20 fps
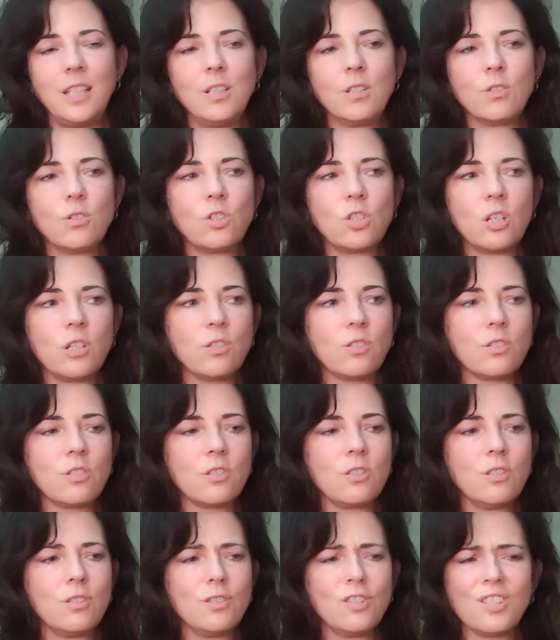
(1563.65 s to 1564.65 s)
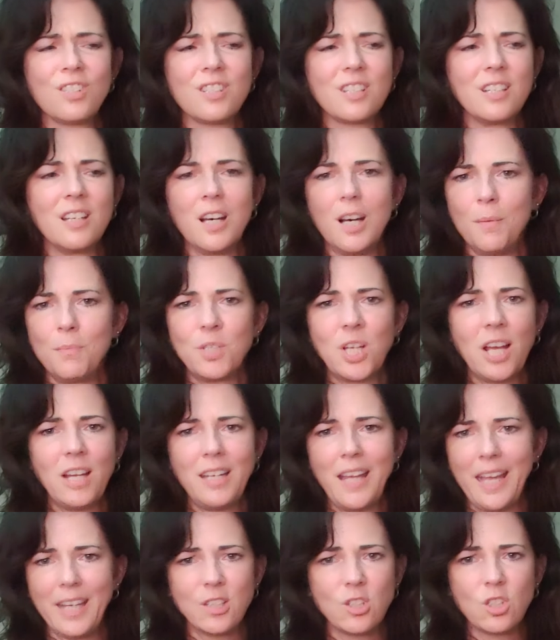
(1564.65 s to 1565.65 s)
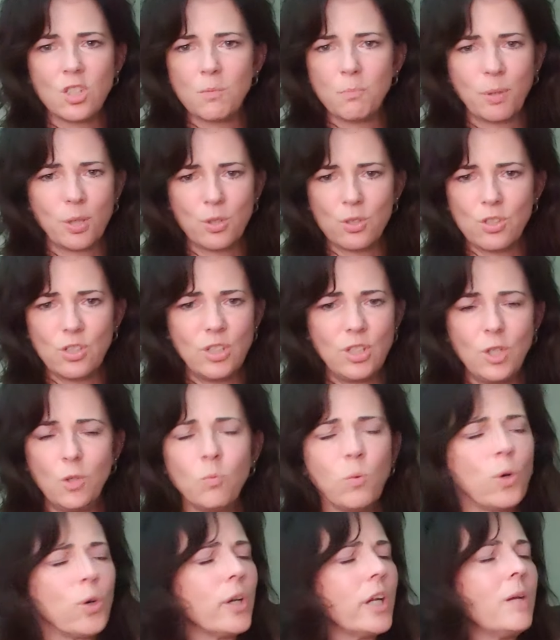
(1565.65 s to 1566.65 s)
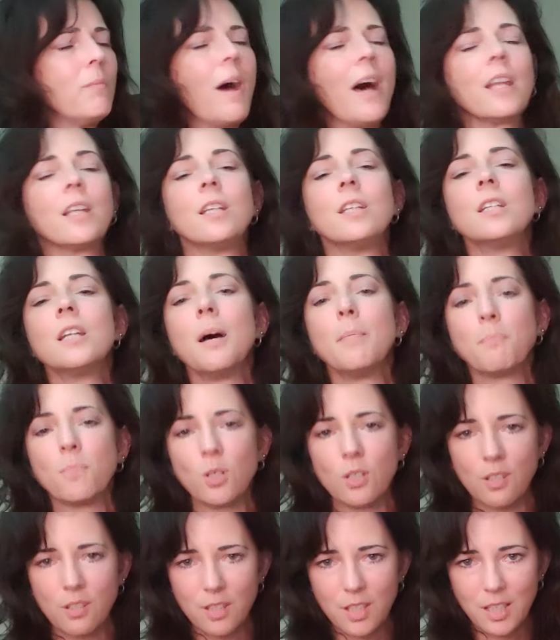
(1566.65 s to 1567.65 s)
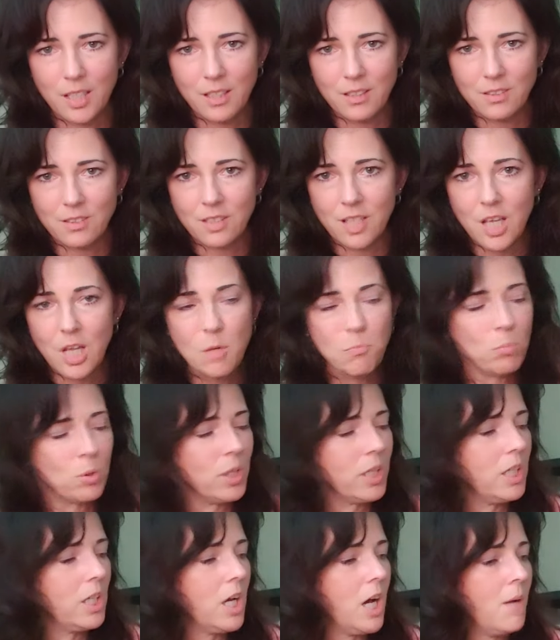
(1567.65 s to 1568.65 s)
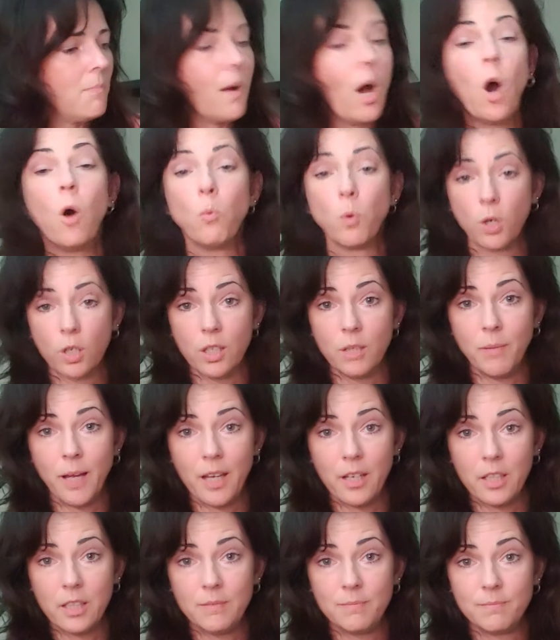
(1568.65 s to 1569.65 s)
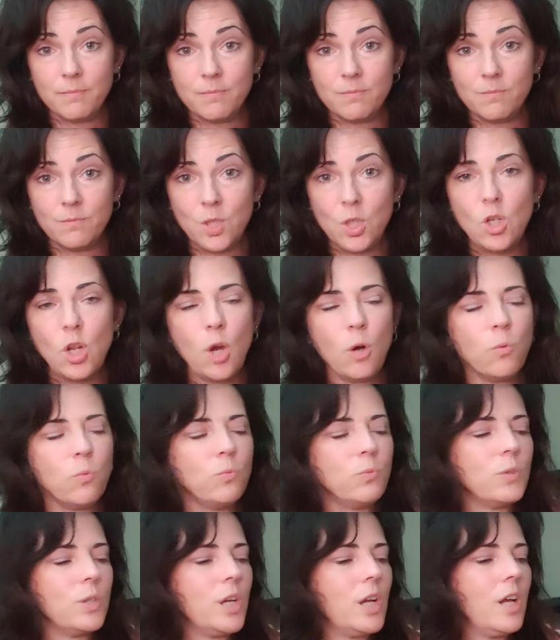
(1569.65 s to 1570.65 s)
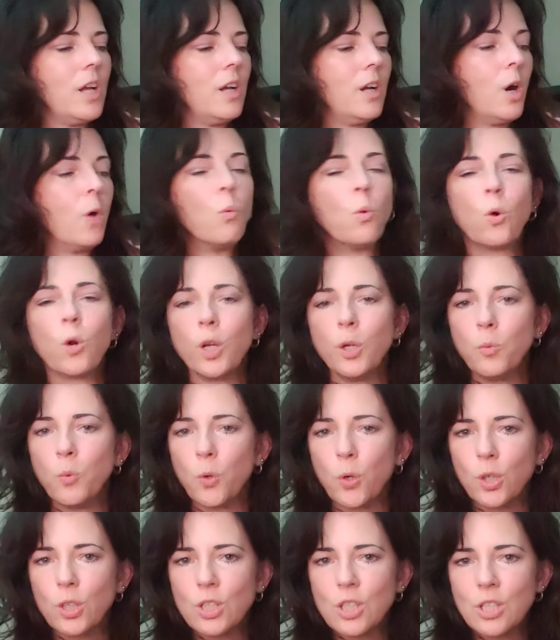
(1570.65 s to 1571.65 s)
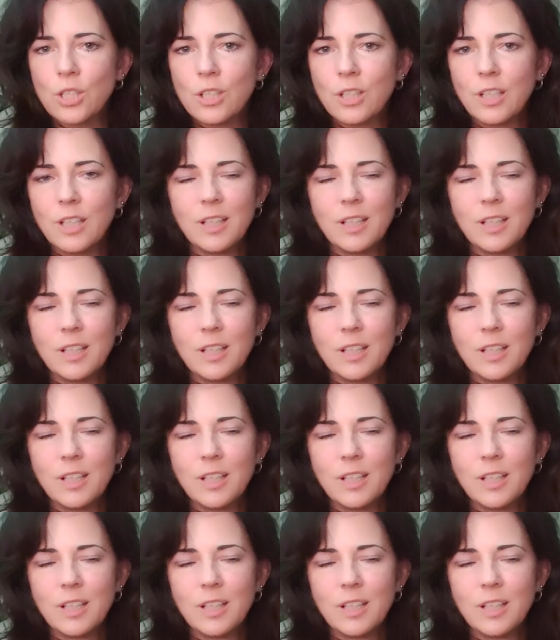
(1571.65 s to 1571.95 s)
You're just an uptight, anxious person. You'll worry about a number of things. Bring it up, I'll worry about it. A worrywart.